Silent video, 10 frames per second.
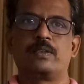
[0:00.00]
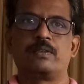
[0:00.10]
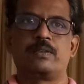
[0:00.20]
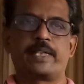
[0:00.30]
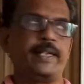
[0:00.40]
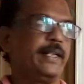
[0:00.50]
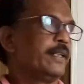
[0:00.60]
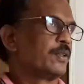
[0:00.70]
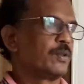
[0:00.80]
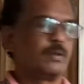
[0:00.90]
Okay,
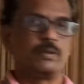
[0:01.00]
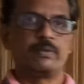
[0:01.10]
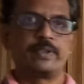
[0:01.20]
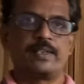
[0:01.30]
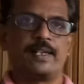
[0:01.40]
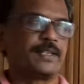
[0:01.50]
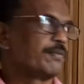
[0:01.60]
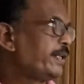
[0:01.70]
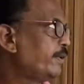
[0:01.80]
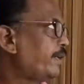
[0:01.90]
so in the last
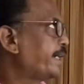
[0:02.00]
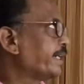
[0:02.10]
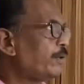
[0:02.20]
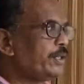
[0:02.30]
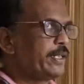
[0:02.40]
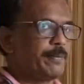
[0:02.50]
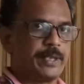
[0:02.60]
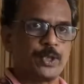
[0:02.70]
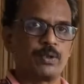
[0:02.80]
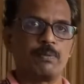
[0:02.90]
video I gave the
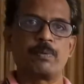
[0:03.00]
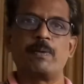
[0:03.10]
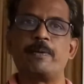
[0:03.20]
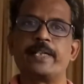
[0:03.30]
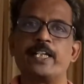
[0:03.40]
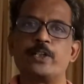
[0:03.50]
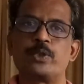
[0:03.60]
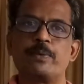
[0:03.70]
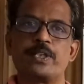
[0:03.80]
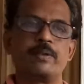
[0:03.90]
definition of probability
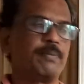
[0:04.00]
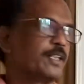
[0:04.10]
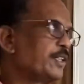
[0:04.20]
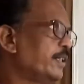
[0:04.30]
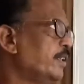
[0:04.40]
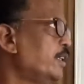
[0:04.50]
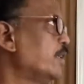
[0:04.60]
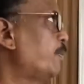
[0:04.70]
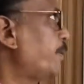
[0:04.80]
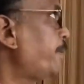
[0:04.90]
distribution function.
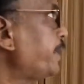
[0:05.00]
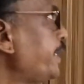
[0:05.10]
The probability